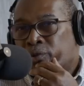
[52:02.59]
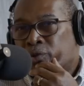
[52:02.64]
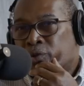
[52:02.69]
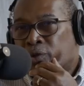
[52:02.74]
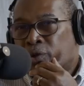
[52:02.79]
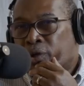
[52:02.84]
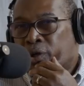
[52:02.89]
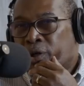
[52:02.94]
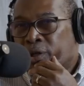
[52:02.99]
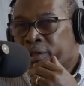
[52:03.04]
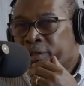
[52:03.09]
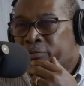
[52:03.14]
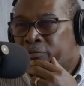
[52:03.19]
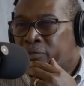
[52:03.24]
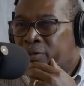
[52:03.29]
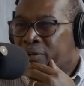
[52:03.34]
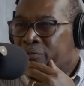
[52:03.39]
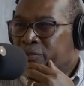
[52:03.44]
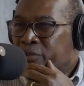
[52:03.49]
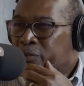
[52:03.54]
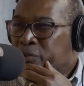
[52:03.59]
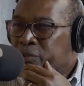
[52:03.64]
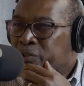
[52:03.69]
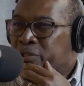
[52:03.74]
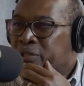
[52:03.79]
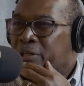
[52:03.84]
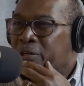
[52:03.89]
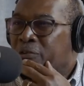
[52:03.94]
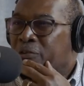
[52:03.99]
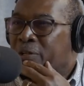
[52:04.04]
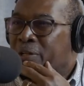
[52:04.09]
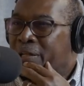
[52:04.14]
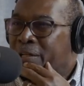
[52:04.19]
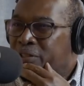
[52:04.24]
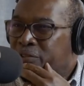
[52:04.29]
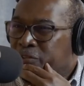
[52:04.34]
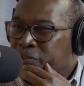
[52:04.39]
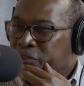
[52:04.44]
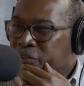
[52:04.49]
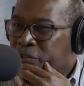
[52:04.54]
to all the revolutionary
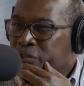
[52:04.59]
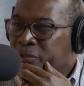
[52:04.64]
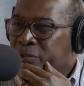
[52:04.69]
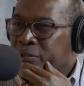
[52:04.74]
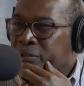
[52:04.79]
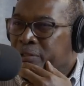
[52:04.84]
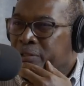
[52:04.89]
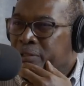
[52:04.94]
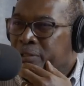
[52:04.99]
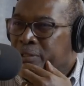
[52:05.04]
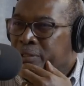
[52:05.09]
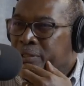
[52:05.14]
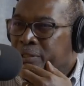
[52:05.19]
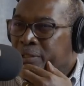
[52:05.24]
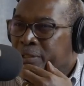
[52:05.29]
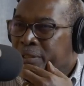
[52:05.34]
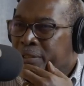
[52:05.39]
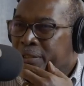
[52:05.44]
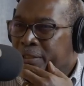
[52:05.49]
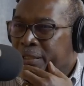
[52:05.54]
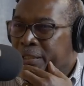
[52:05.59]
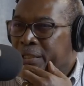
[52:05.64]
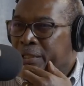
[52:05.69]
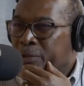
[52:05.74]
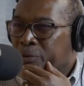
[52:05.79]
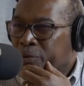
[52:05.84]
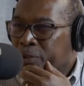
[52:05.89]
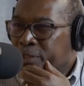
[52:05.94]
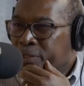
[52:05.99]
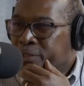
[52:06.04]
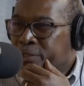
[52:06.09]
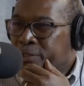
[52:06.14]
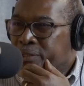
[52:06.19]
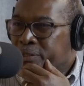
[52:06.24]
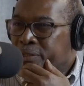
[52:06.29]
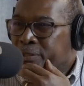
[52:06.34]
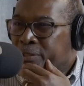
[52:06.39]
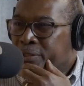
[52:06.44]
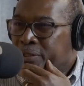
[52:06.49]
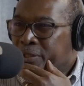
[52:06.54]
literature that there was.
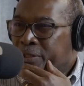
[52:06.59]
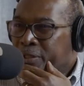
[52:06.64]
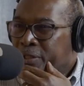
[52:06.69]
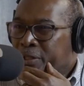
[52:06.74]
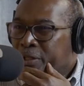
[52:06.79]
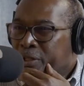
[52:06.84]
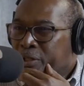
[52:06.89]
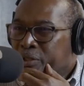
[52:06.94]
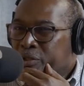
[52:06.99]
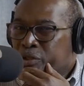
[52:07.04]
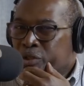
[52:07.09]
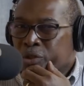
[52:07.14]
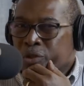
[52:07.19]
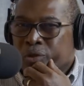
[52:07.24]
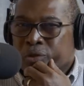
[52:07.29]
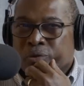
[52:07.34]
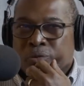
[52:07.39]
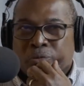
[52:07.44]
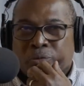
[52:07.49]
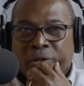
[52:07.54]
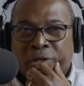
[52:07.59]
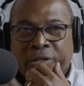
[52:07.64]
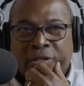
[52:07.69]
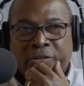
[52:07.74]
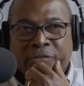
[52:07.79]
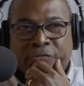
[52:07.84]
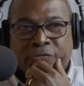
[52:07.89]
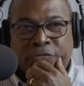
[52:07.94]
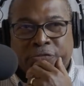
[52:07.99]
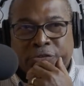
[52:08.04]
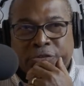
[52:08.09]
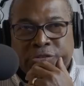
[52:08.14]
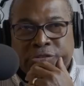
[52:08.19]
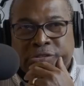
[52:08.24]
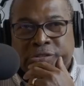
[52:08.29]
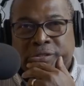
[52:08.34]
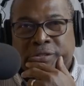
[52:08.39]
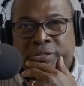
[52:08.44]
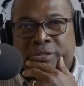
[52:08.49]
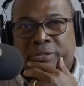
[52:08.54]
So one of the
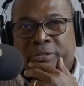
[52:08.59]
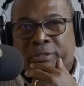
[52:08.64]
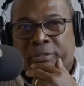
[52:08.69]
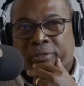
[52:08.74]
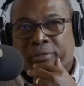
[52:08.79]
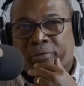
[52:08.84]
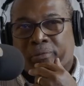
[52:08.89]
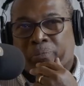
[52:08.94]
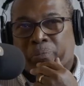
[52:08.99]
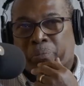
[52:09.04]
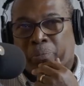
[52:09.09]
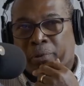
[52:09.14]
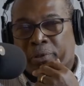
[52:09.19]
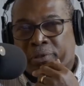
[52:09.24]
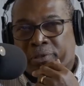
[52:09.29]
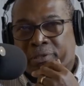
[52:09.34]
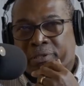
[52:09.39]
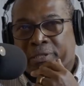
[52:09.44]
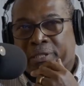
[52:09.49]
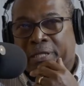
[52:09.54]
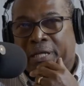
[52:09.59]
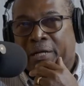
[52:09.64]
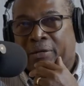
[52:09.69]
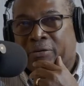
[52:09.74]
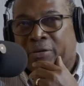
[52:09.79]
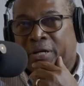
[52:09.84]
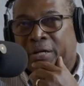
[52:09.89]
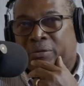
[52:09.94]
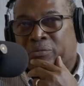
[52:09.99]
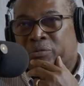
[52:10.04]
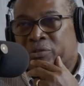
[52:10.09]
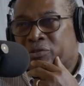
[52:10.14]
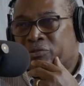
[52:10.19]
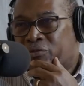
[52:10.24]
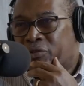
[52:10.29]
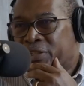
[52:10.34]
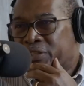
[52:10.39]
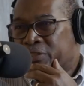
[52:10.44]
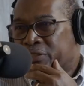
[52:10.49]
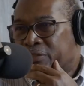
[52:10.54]
first books that I read was
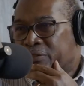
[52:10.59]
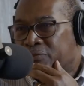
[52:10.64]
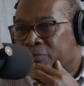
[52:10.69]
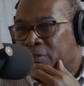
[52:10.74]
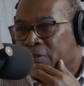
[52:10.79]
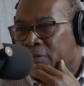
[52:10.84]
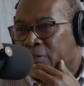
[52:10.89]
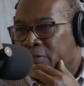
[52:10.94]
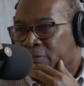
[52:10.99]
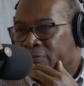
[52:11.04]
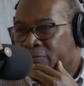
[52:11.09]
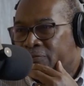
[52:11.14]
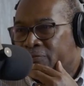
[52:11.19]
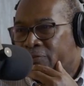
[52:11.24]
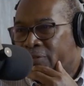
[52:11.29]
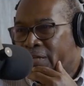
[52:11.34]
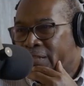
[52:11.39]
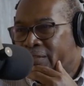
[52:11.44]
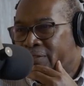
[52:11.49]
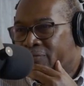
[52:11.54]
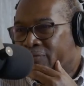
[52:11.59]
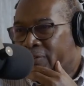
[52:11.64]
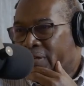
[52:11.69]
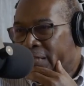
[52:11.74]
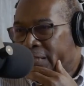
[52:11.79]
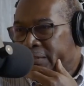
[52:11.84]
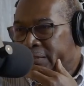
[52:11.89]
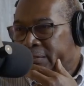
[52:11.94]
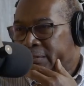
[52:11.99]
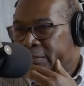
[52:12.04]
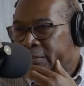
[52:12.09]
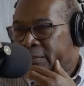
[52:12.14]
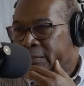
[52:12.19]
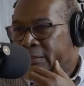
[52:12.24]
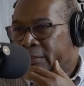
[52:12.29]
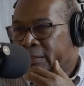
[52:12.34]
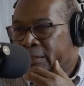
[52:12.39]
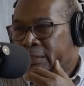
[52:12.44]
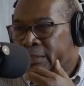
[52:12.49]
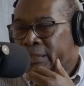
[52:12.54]
Wretched of the Earth, Frantz Fanon.
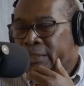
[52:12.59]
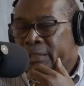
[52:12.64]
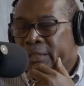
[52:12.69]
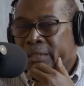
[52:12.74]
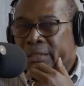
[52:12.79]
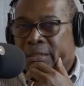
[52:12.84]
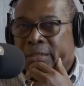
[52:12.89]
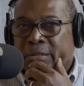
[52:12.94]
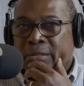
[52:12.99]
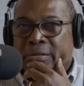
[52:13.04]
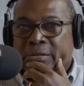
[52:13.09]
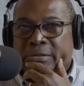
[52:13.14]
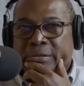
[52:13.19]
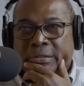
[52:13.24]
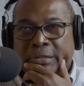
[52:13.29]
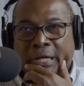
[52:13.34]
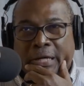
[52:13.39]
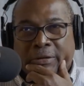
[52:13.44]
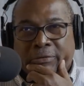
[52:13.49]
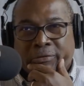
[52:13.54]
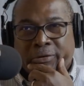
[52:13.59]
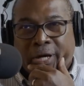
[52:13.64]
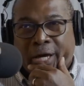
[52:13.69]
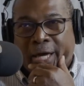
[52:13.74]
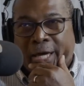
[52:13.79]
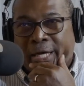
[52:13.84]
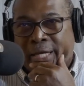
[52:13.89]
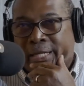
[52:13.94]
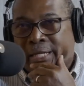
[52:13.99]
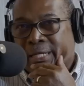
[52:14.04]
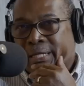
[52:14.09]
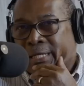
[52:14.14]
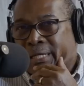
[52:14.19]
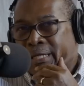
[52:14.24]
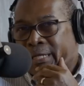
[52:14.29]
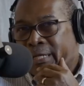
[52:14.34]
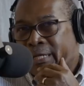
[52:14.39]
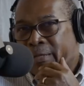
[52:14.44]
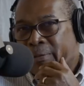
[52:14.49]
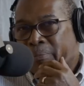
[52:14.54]
Then read
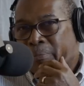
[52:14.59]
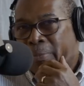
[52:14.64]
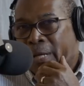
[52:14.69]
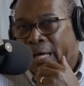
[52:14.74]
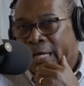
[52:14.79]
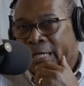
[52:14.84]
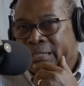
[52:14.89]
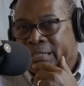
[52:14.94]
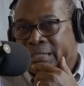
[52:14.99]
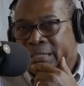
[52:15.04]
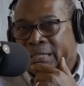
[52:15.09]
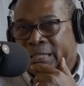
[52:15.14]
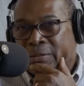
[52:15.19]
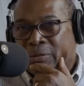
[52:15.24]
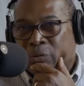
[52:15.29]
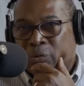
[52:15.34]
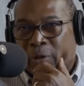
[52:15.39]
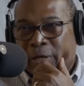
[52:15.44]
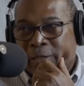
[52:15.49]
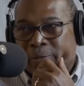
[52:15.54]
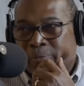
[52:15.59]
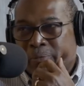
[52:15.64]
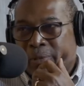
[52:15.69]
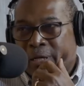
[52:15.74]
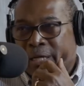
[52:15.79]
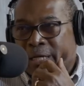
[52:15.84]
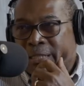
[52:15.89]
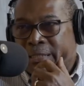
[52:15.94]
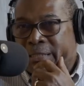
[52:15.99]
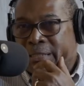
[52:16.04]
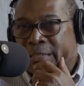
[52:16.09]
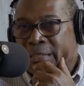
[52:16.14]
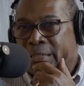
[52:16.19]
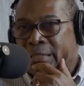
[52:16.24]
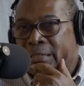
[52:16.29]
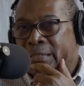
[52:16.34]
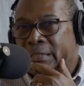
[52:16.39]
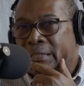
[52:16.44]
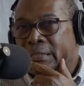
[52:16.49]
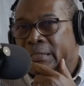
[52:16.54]
Black Skin, White
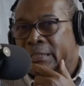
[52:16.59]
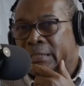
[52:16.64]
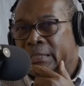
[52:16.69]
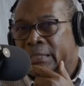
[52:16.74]
Masks.